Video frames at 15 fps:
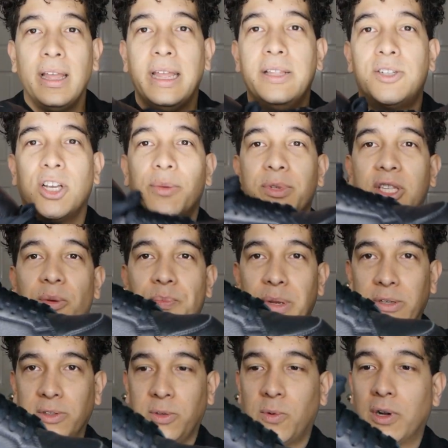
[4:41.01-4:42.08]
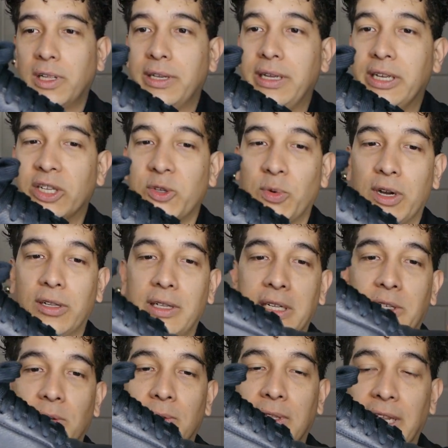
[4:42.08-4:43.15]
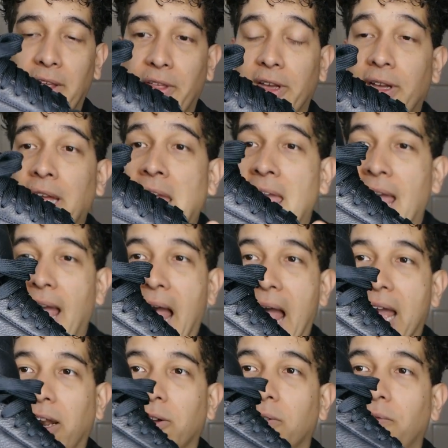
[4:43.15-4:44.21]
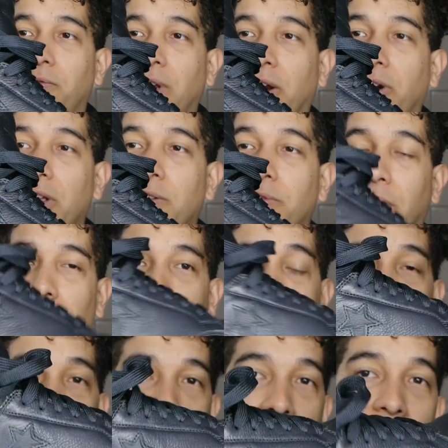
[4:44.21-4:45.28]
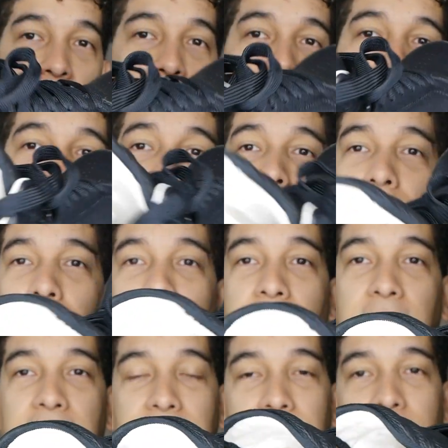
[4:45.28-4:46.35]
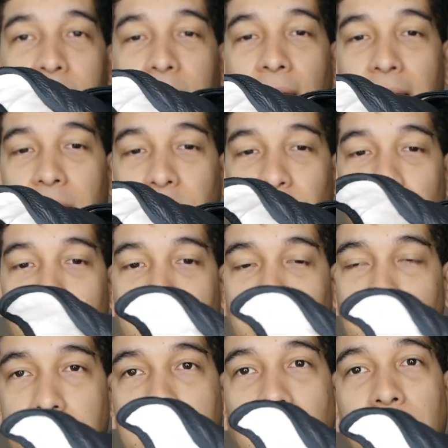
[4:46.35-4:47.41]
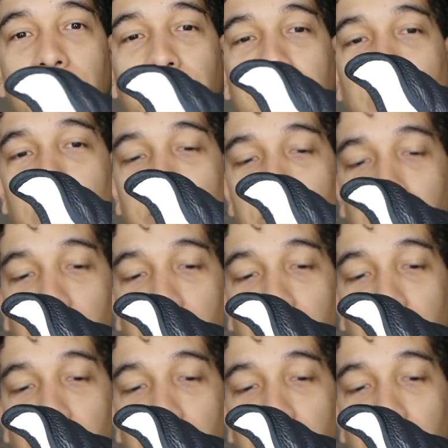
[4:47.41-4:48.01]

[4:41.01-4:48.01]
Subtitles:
In terms of the build quality as well, it's all leather and very sturdy. It's quite cushioned inside as well, so it's comfy on